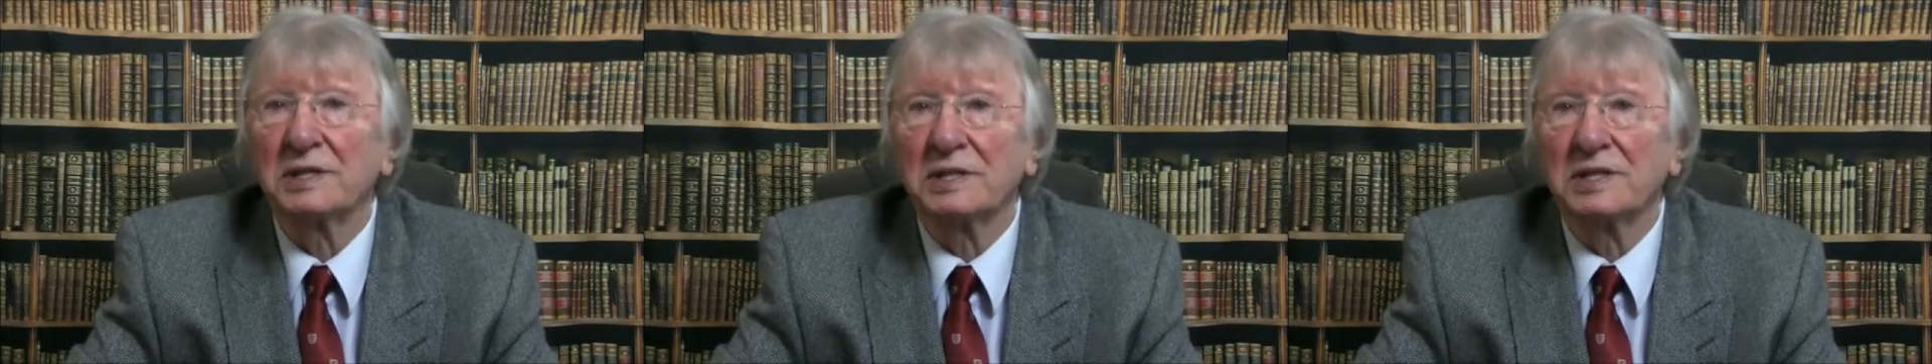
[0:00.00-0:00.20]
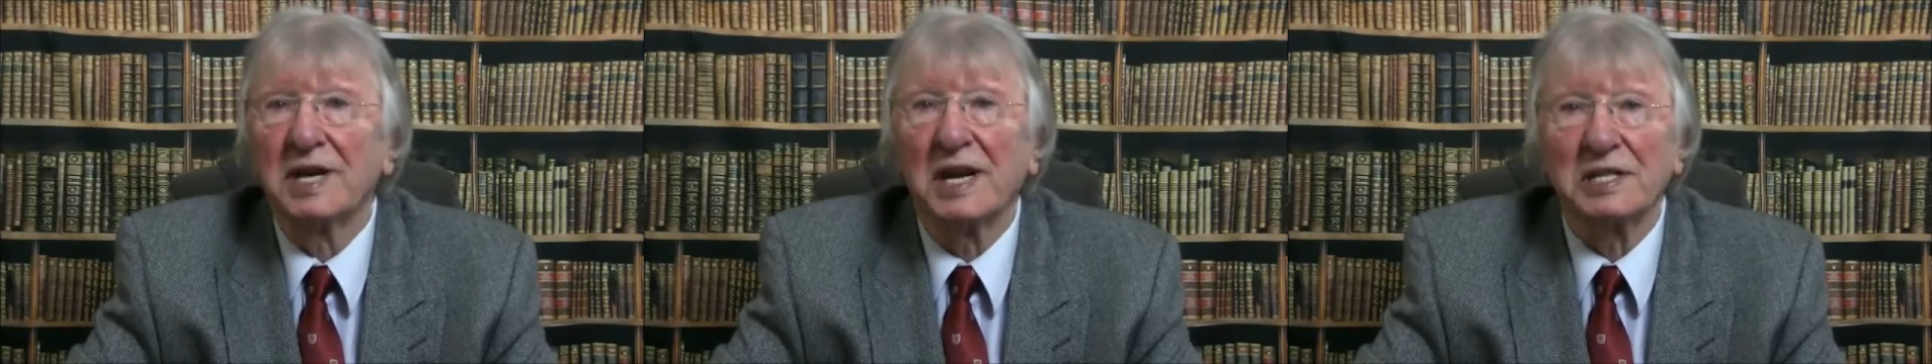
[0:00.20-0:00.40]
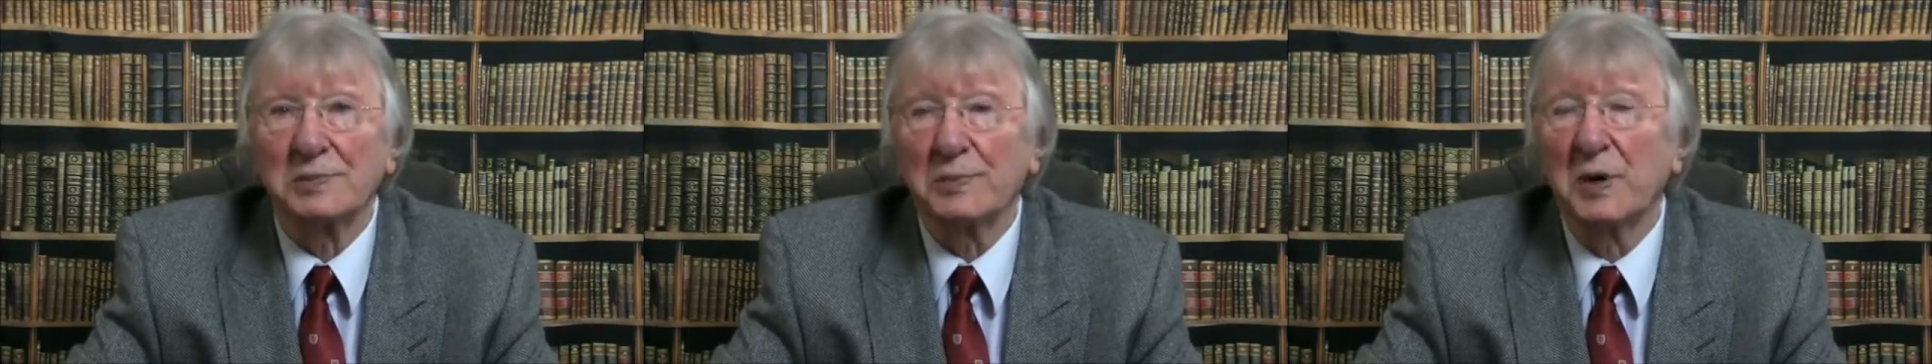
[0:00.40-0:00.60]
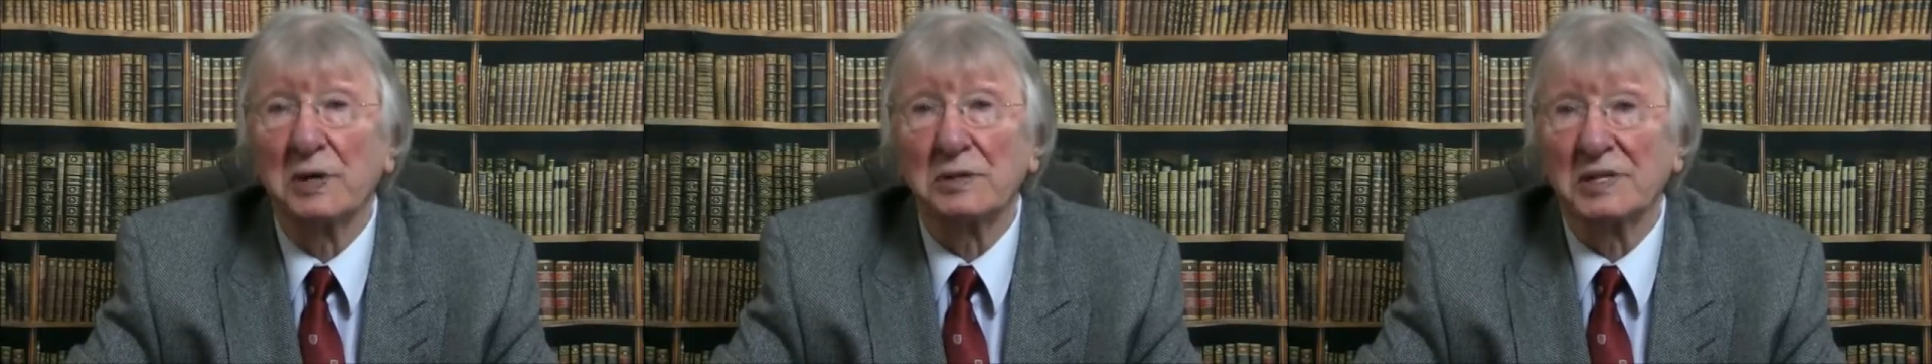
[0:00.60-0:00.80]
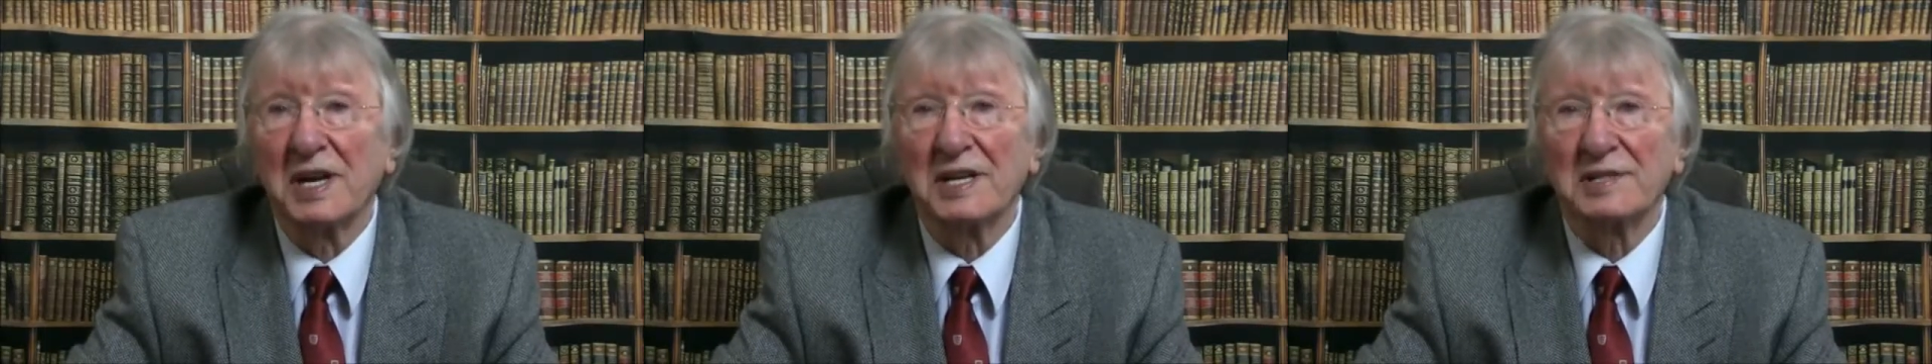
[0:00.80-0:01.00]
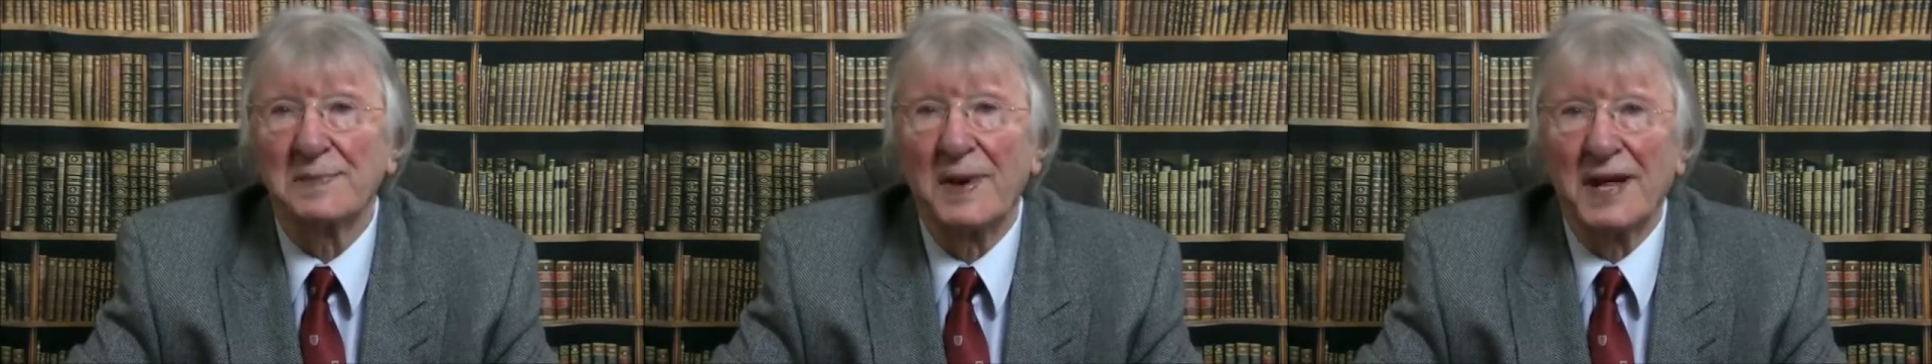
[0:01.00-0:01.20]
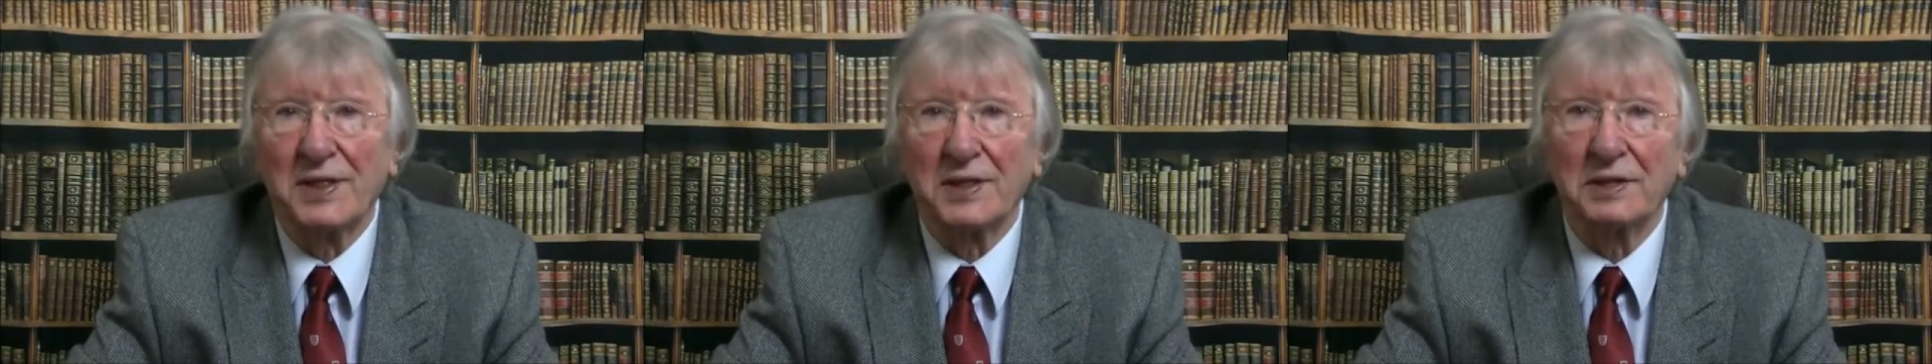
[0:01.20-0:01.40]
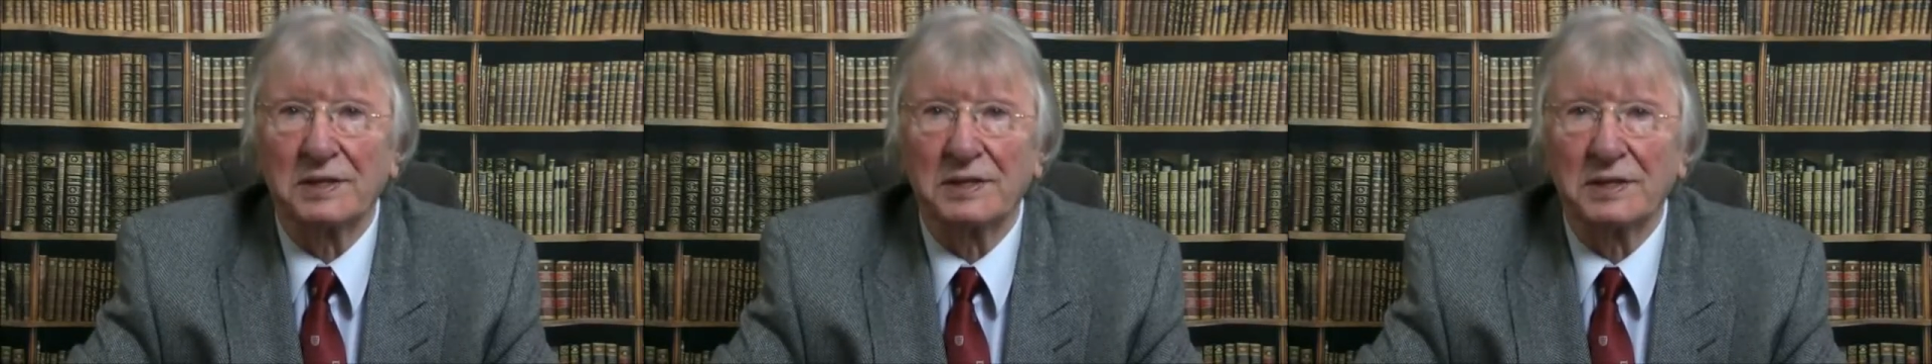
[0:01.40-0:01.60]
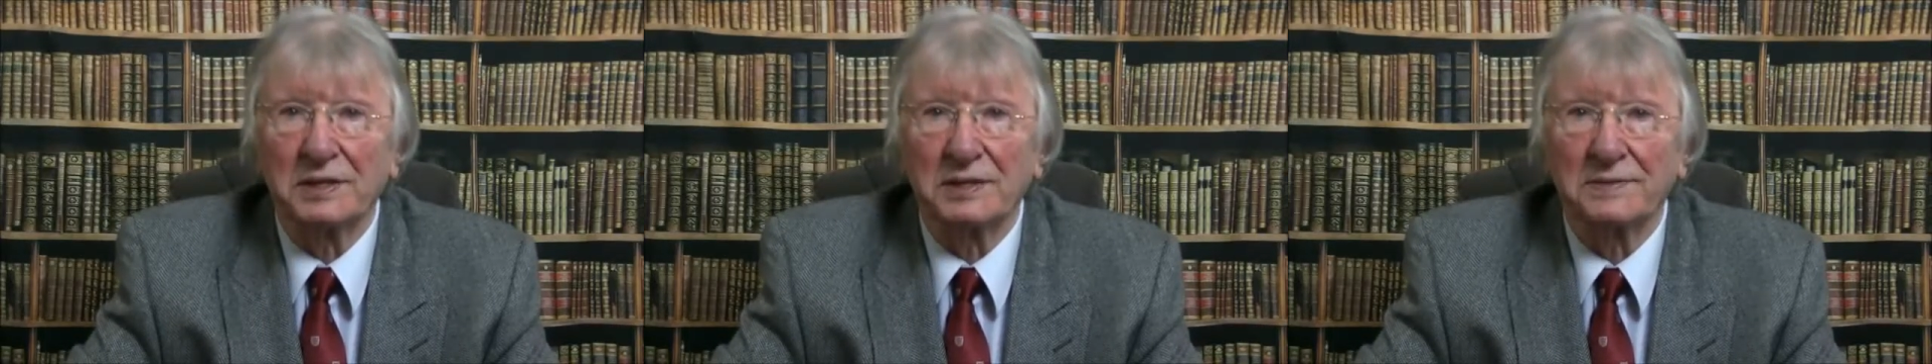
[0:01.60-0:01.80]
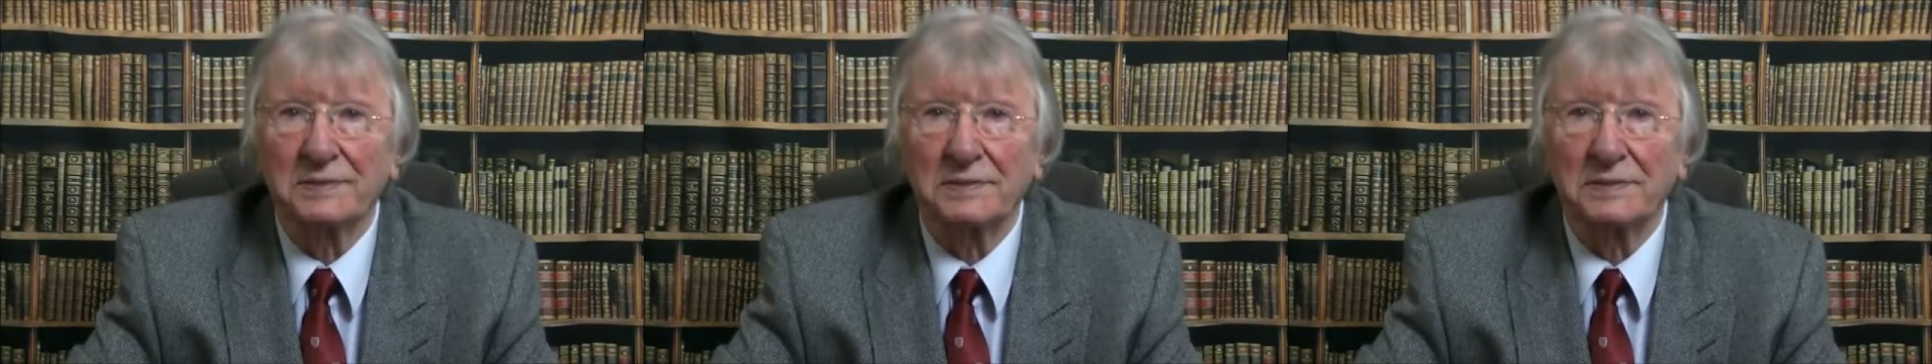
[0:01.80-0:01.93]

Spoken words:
test process methods.